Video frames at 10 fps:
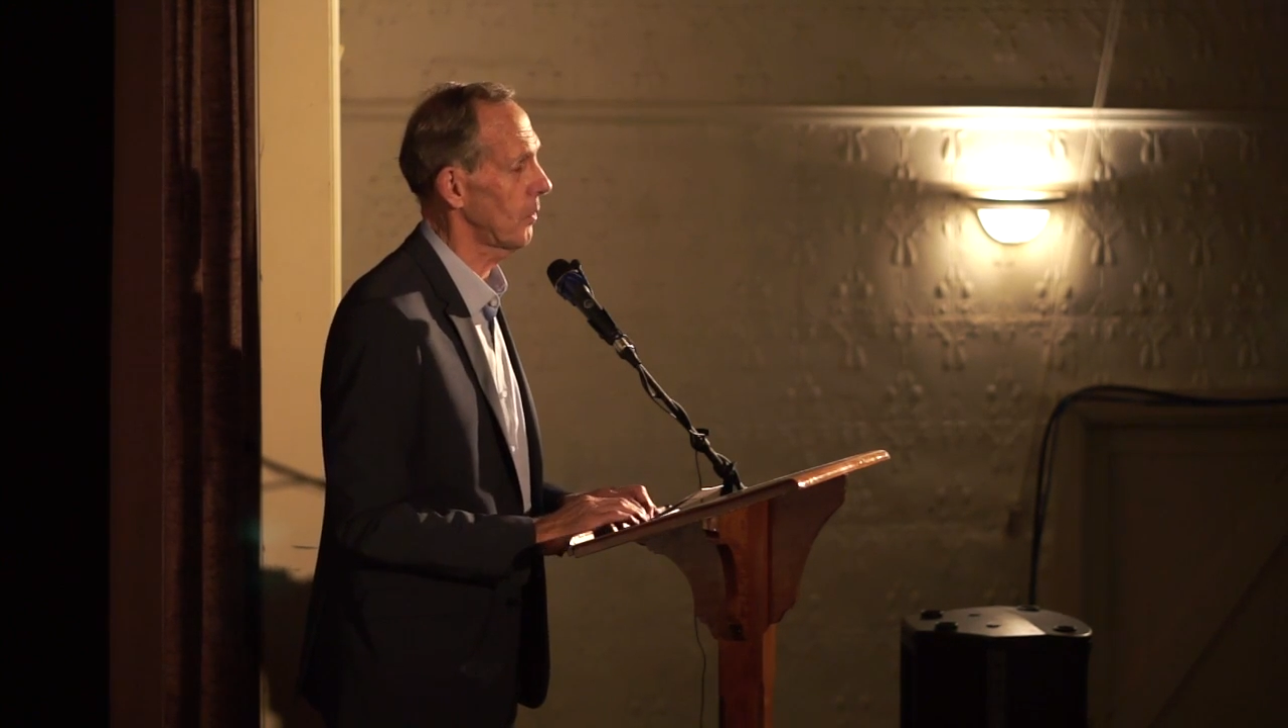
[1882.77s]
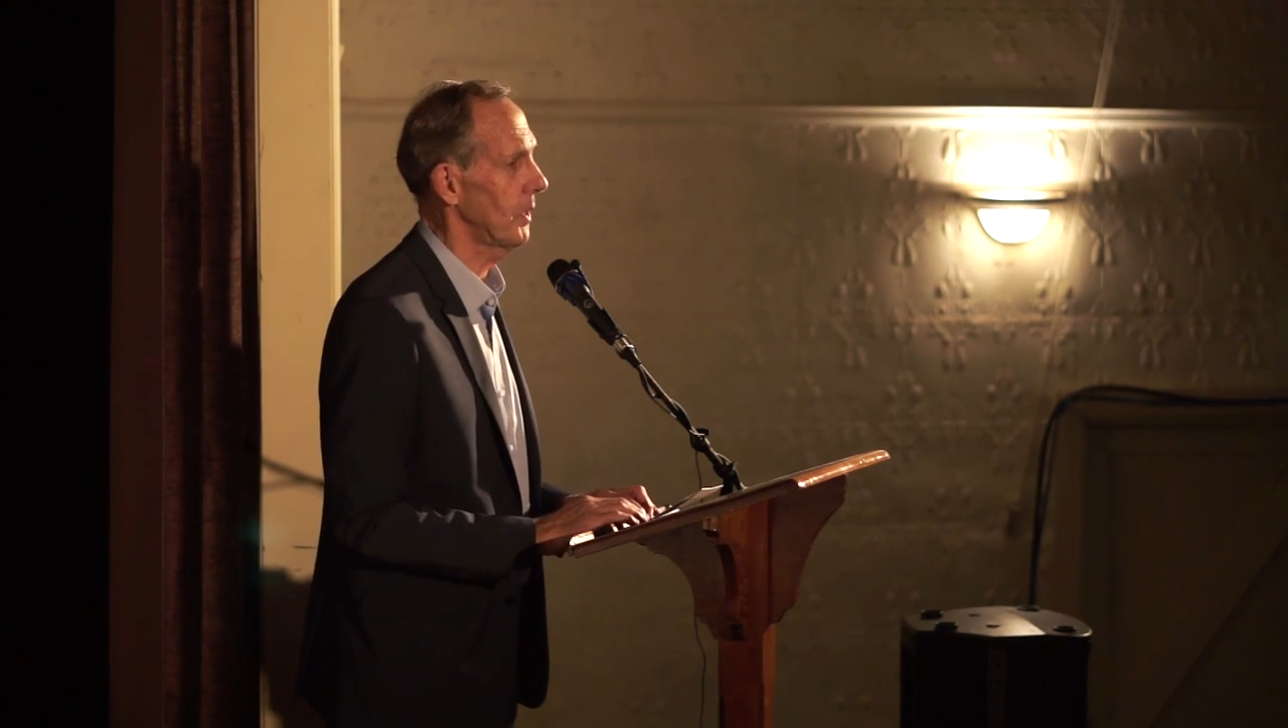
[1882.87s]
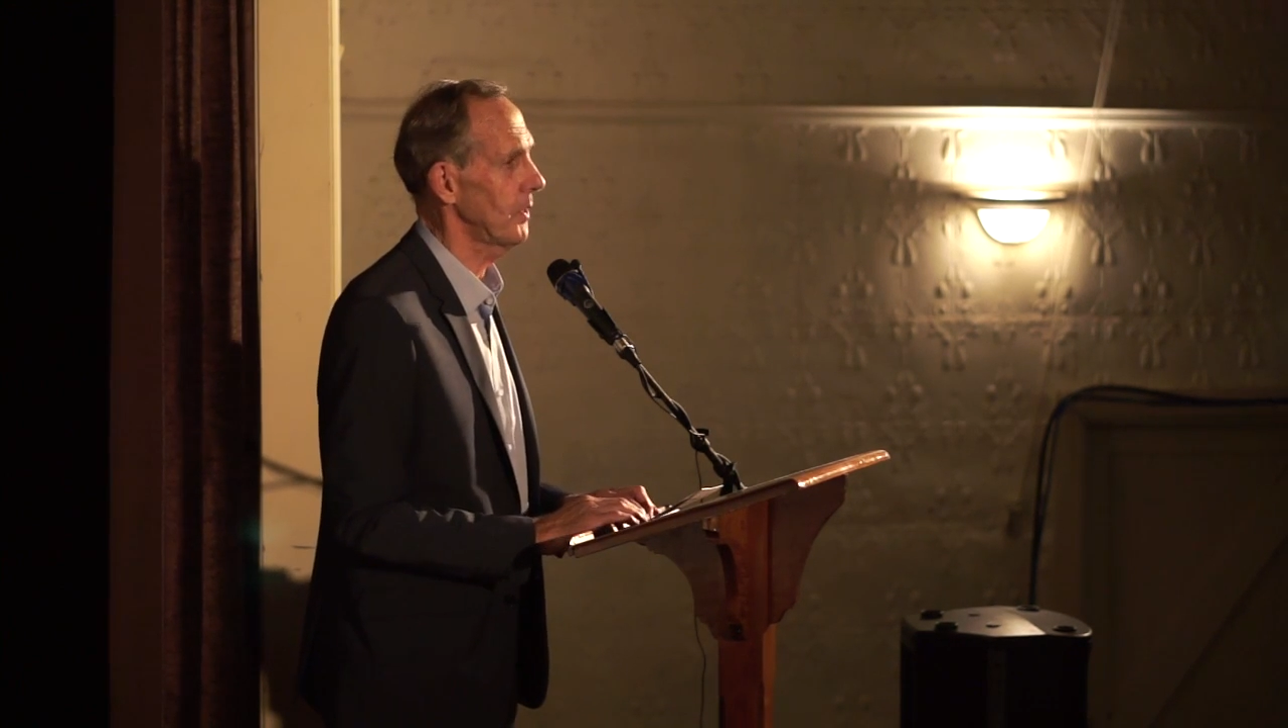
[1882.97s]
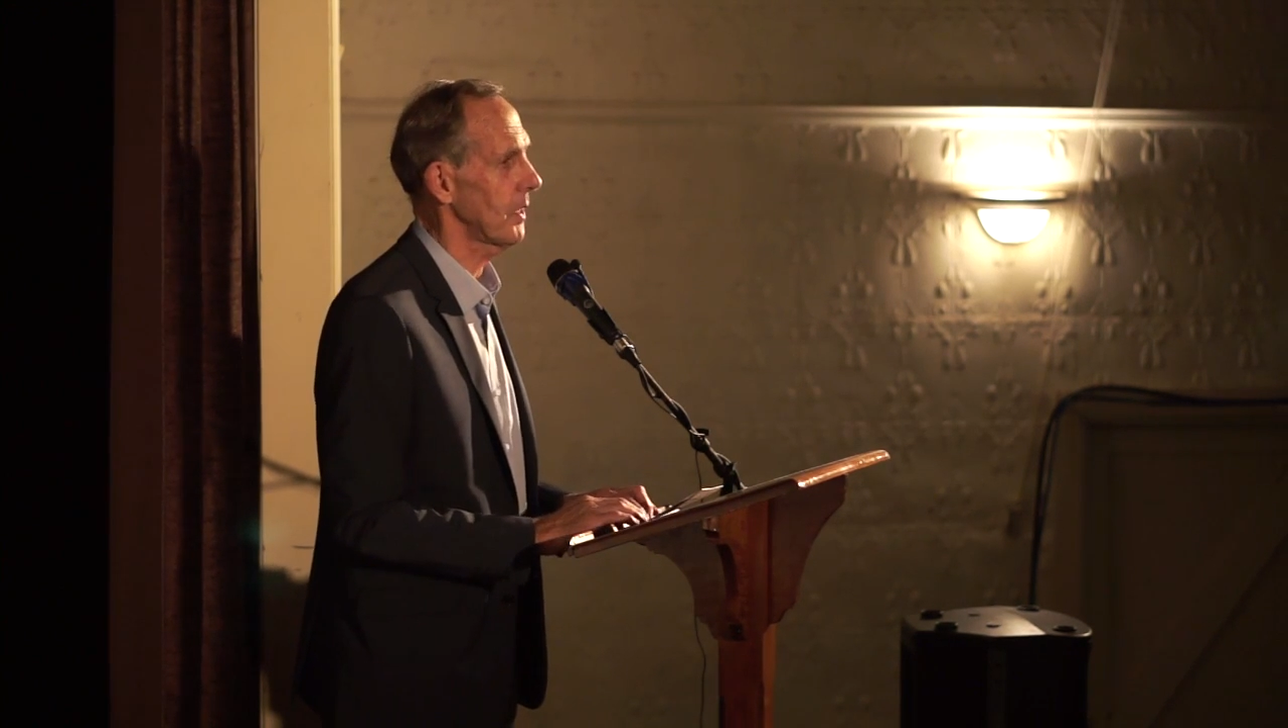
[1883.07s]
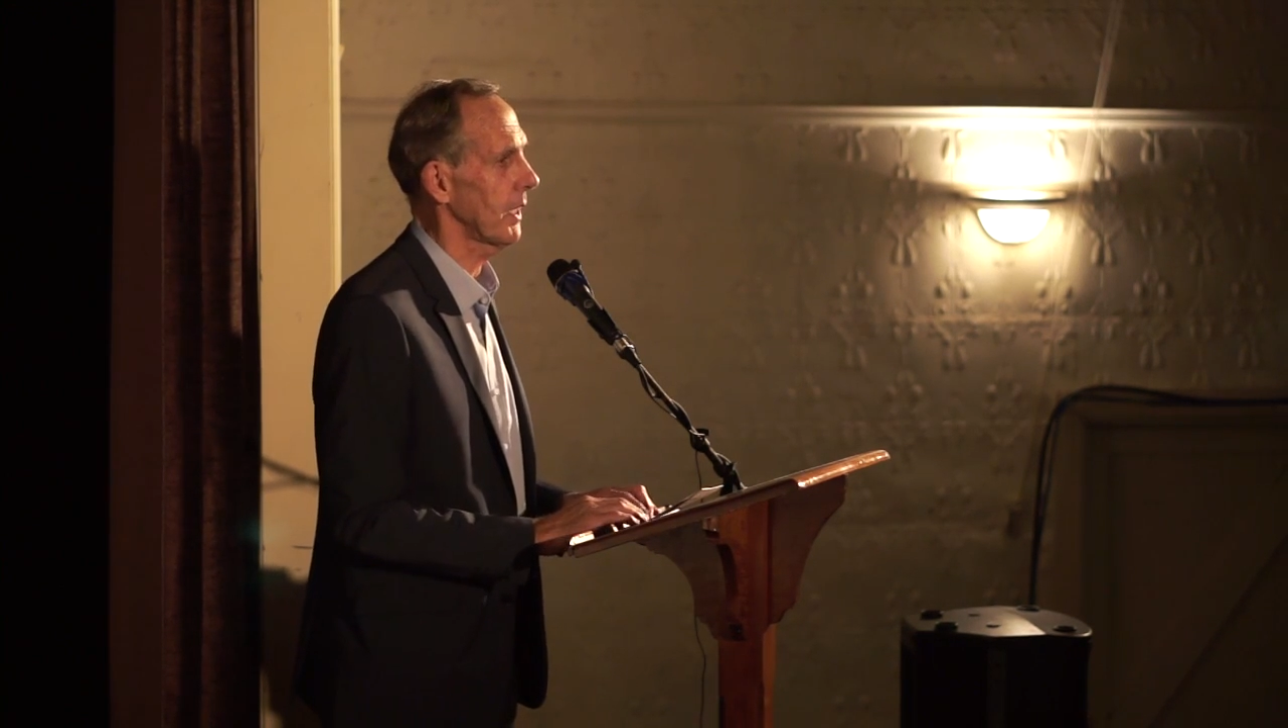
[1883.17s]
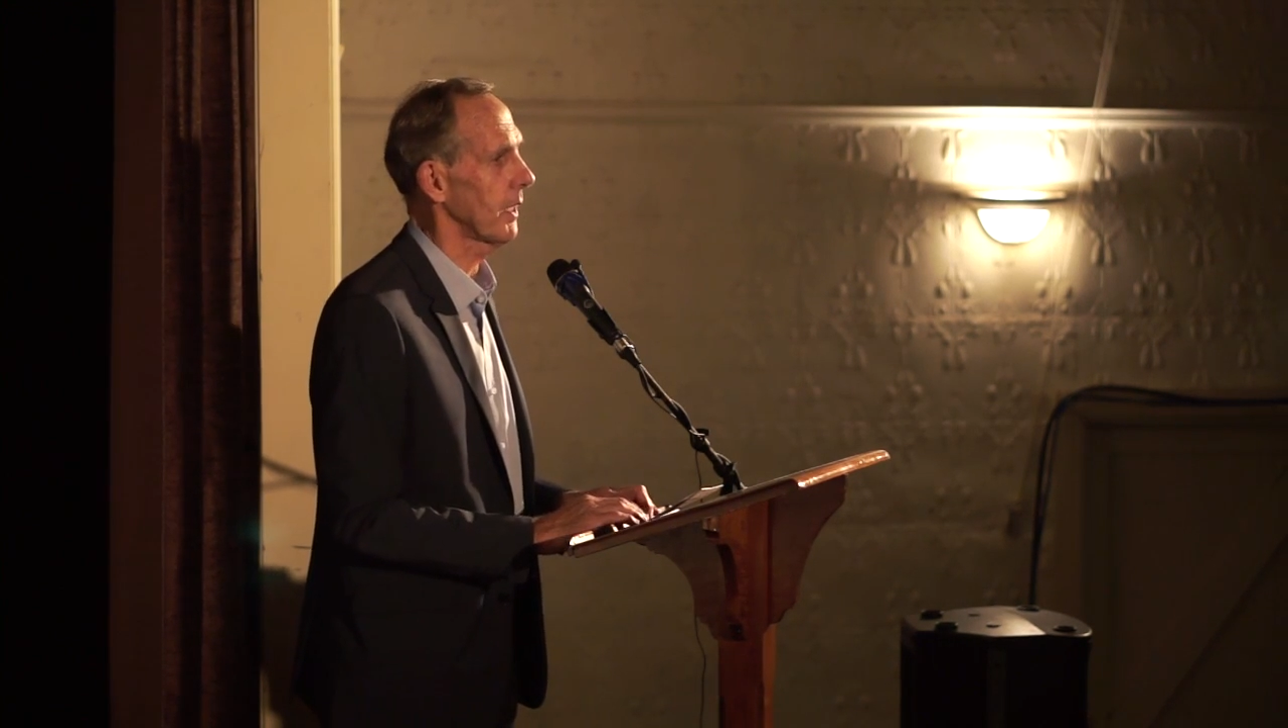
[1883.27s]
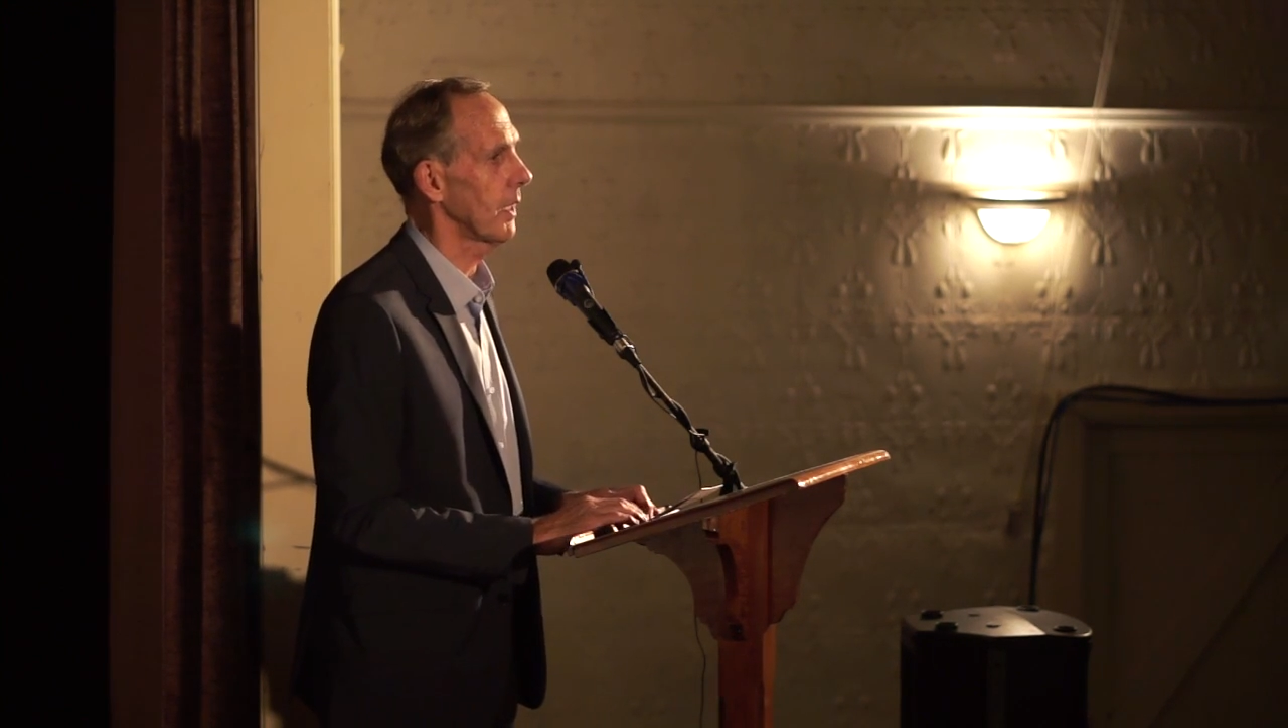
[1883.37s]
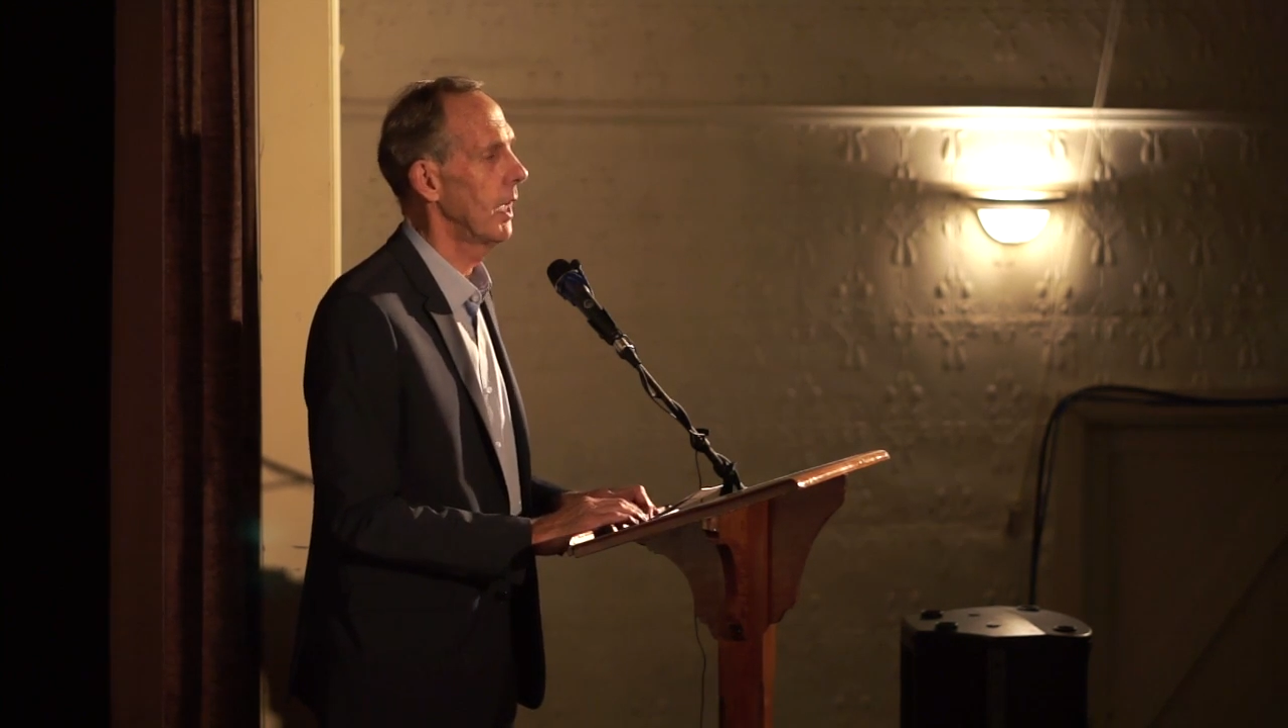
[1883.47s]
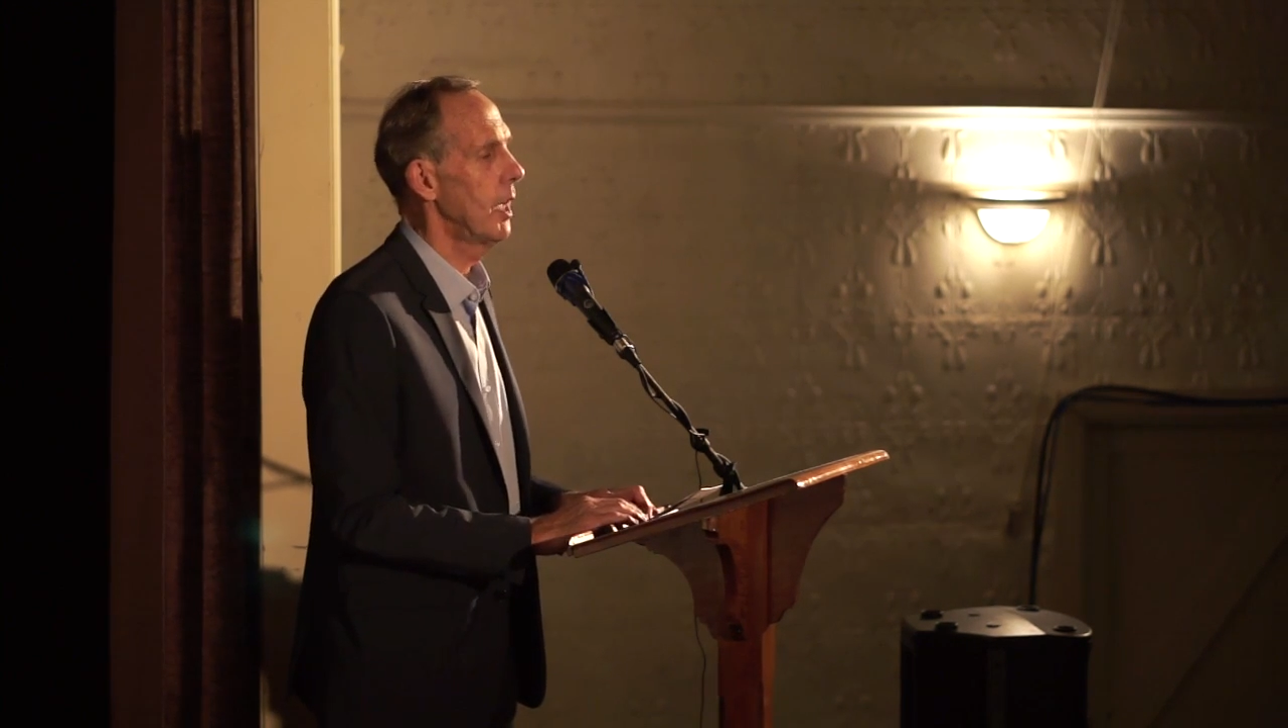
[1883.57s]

Queensland.